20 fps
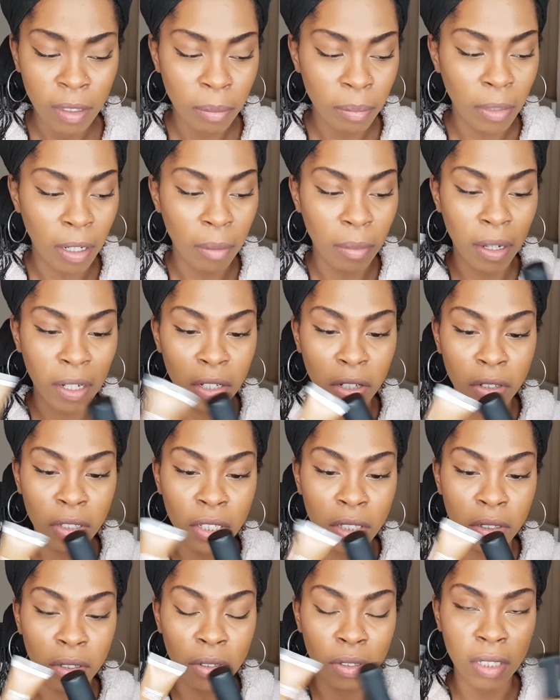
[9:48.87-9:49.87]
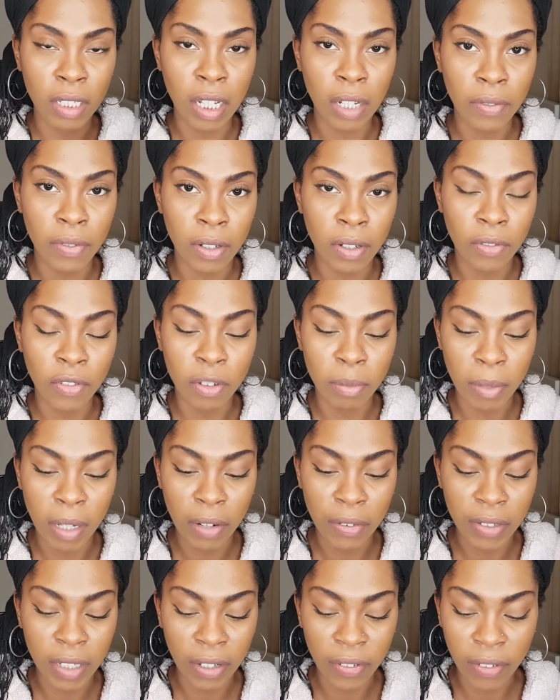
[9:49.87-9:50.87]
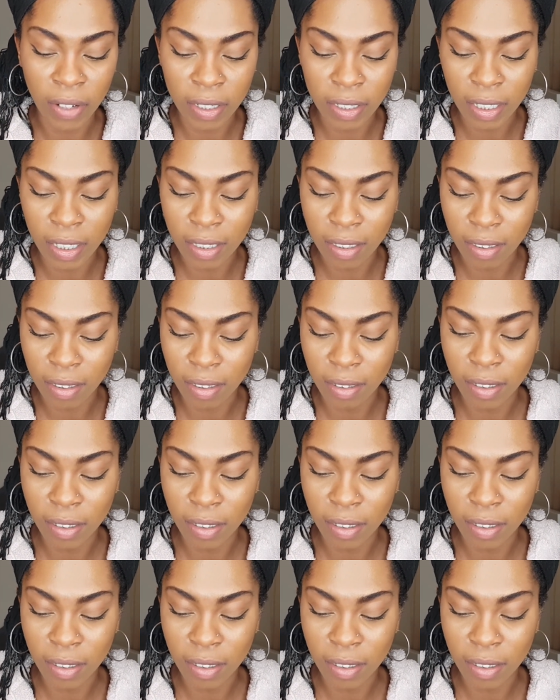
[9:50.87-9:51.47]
But I might use these two together for my everyday foundation